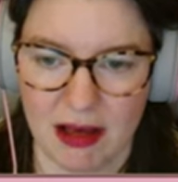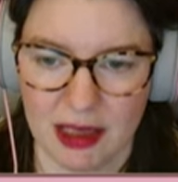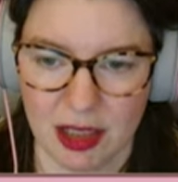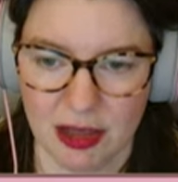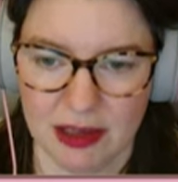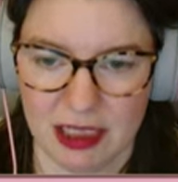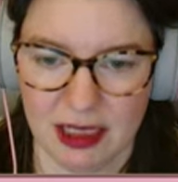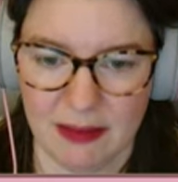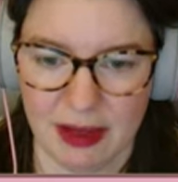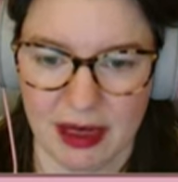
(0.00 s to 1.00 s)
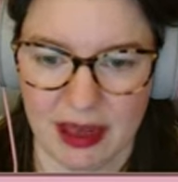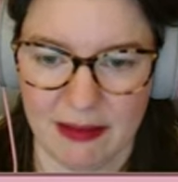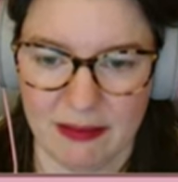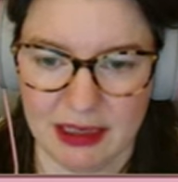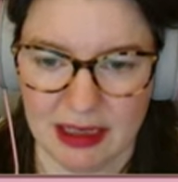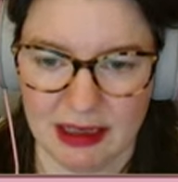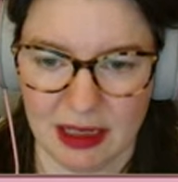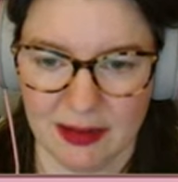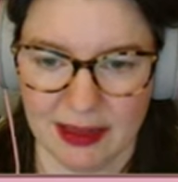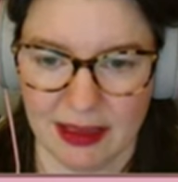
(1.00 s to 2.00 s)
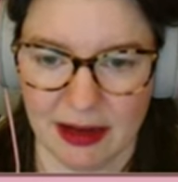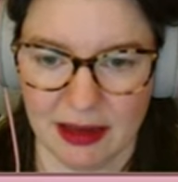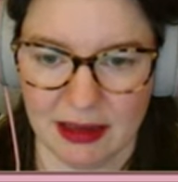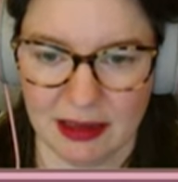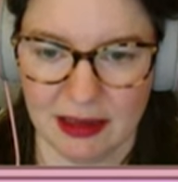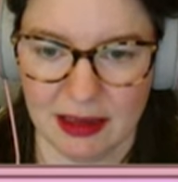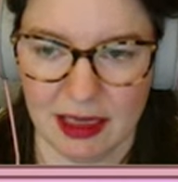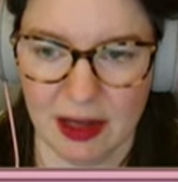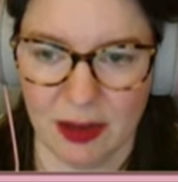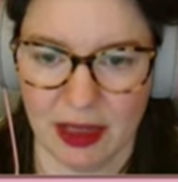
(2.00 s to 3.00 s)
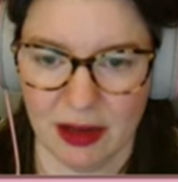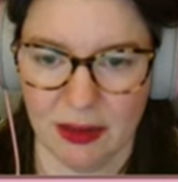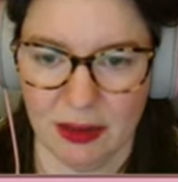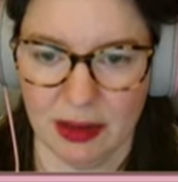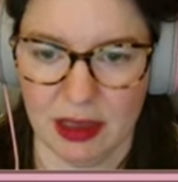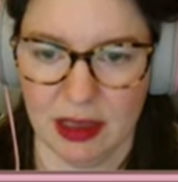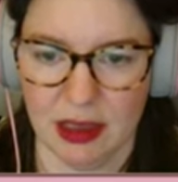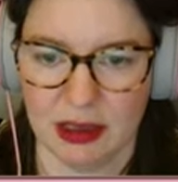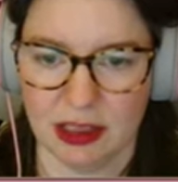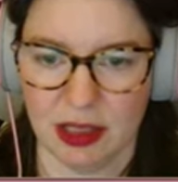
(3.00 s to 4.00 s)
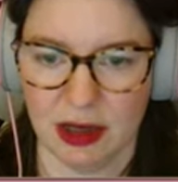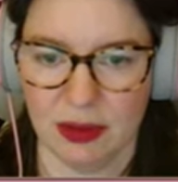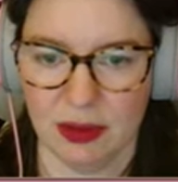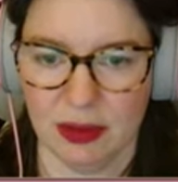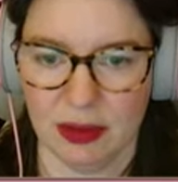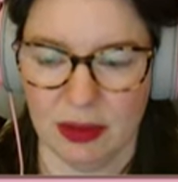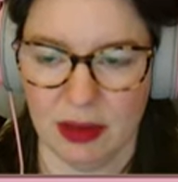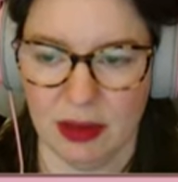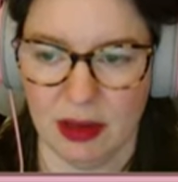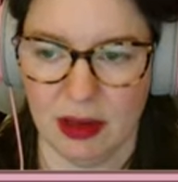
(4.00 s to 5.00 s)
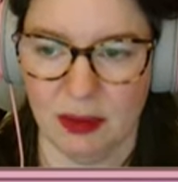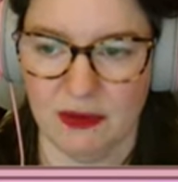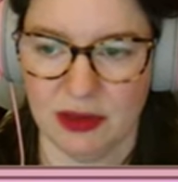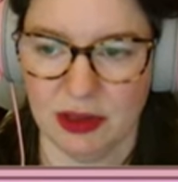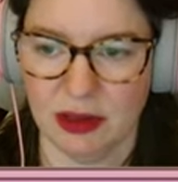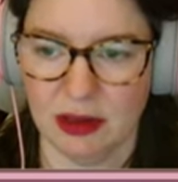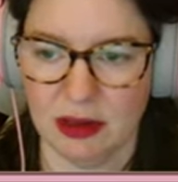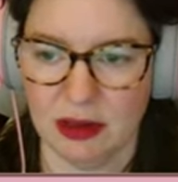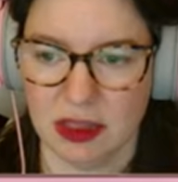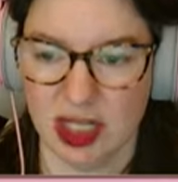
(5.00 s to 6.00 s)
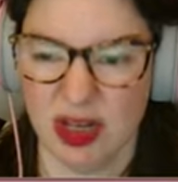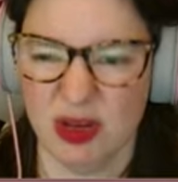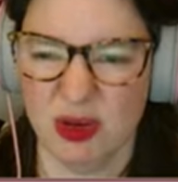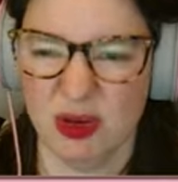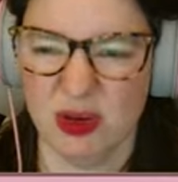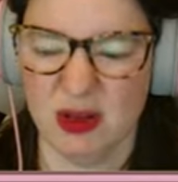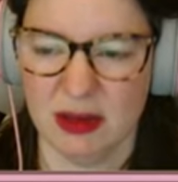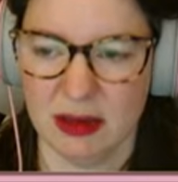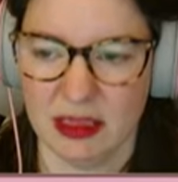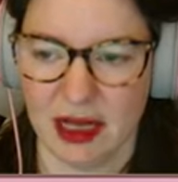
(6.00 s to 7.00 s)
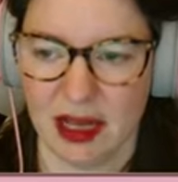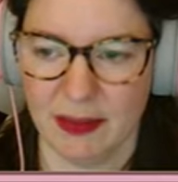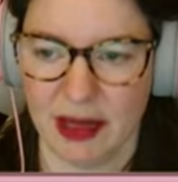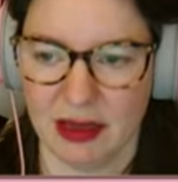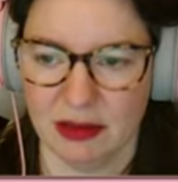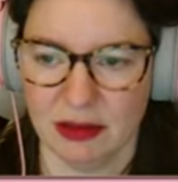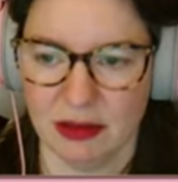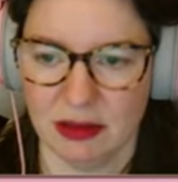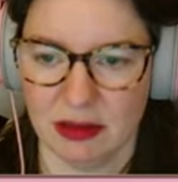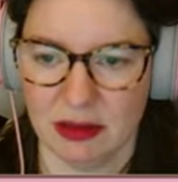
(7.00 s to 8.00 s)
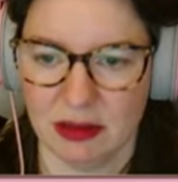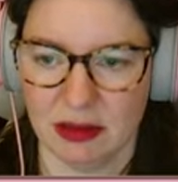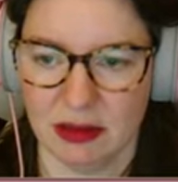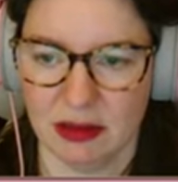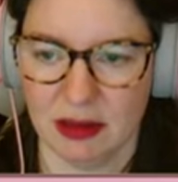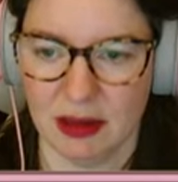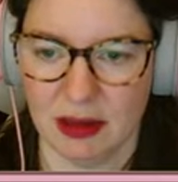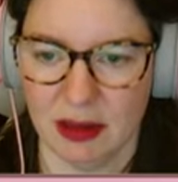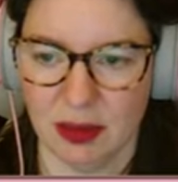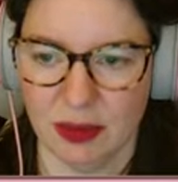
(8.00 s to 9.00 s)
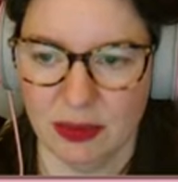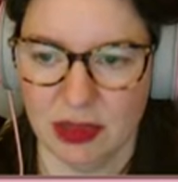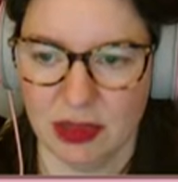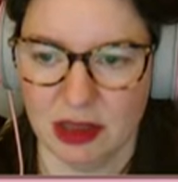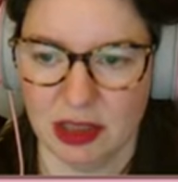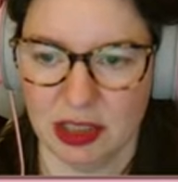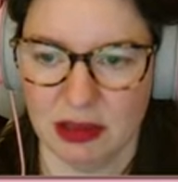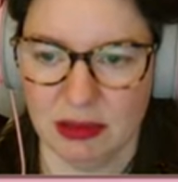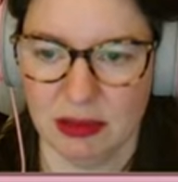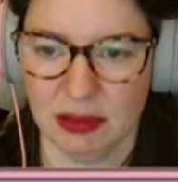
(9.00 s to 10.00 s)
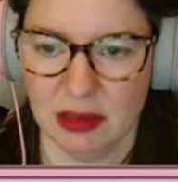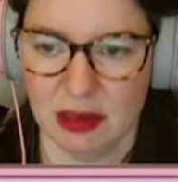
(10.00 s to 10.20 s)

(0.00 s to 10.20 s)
Cozy in bed, Ems. That sounds nice. Here we go. So we've done 2 dark panels homes and 2